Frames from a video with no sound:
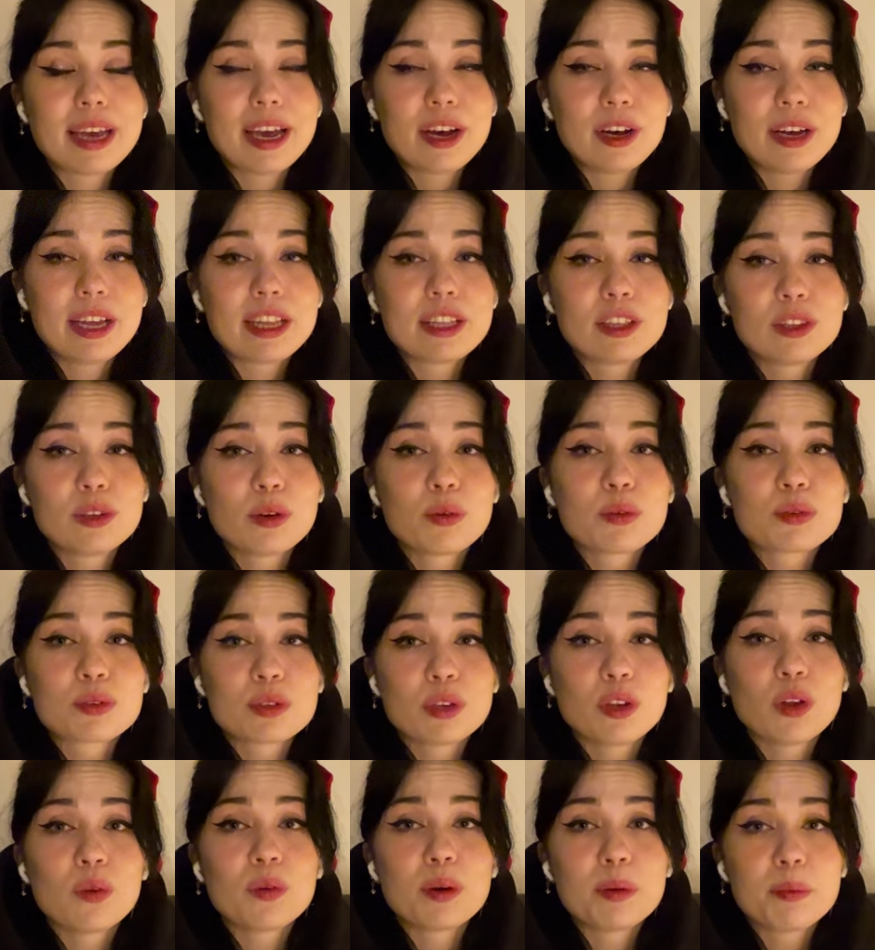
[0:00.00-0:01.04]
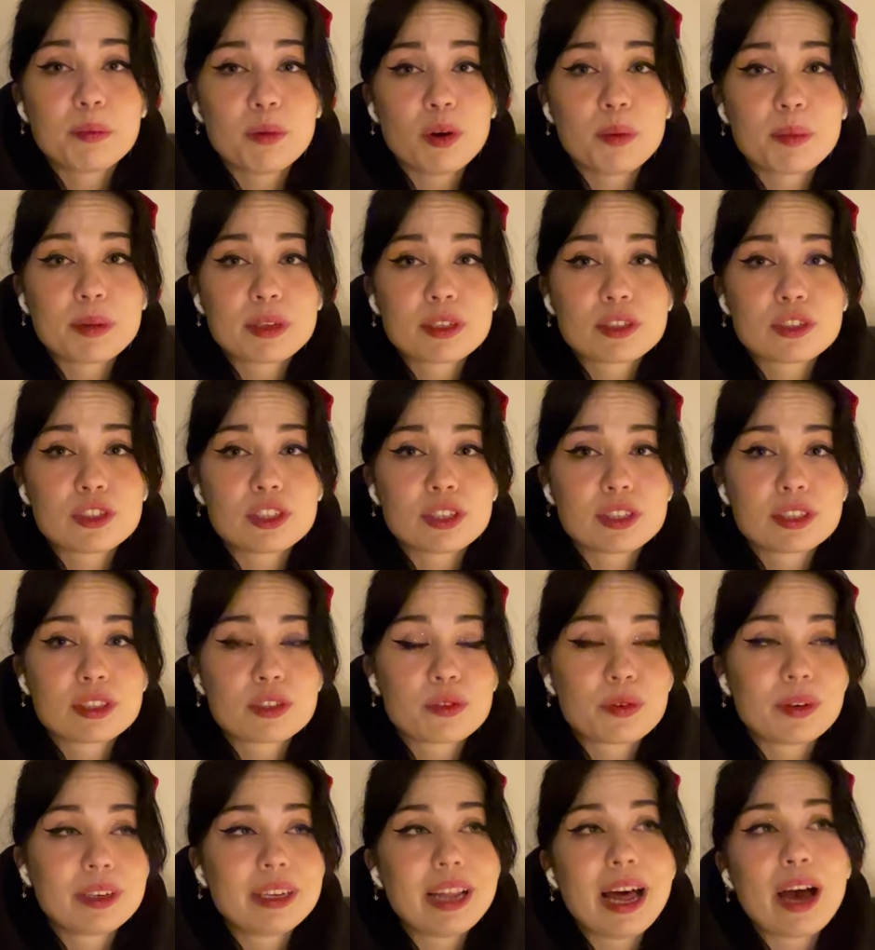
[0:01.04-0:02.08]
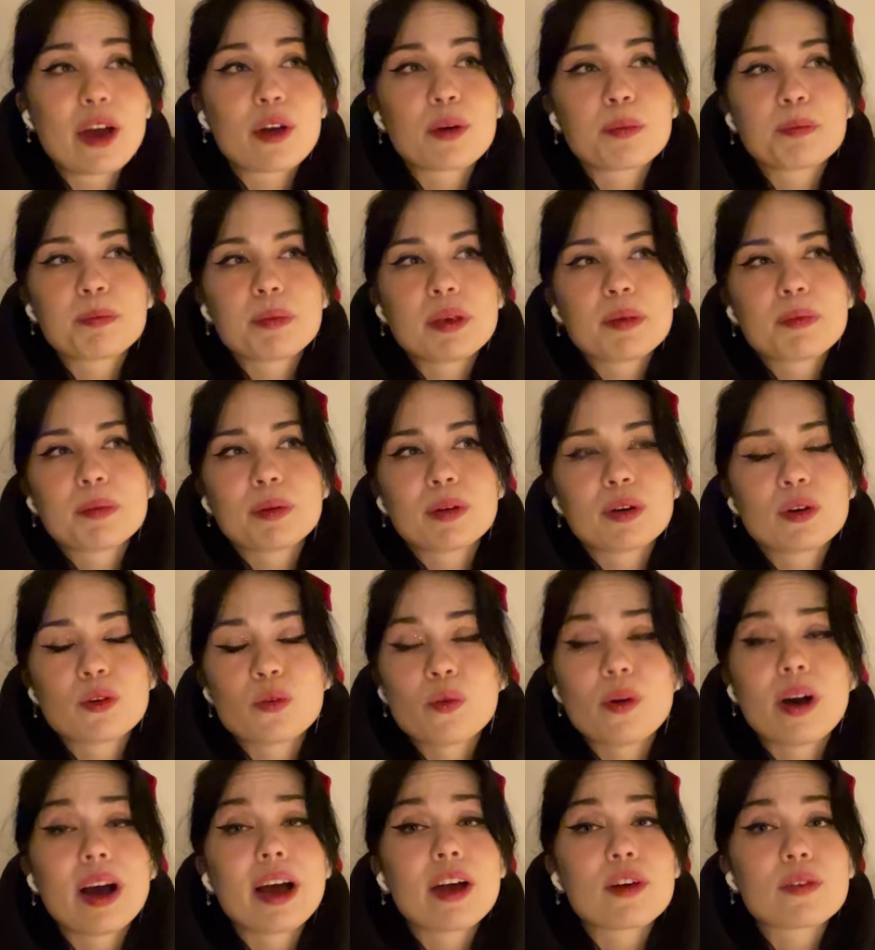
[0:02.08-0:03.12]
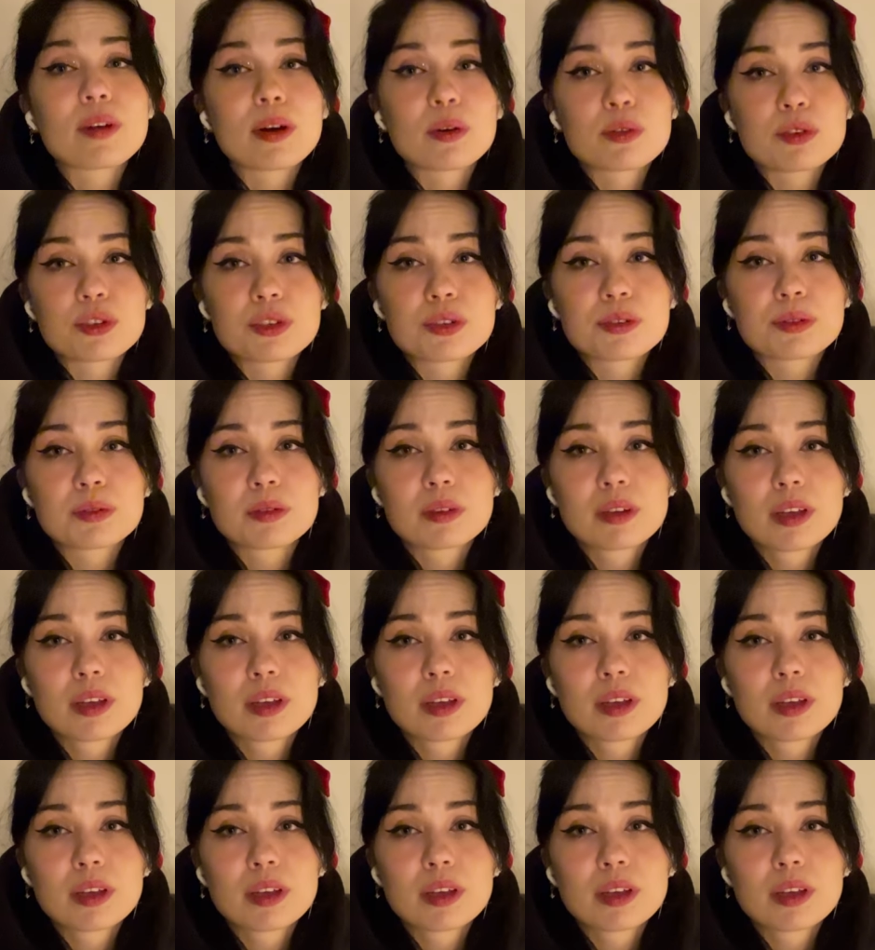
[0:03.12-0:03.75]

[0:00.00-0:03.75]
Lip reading: at those lower moments, just rely on people who are around you.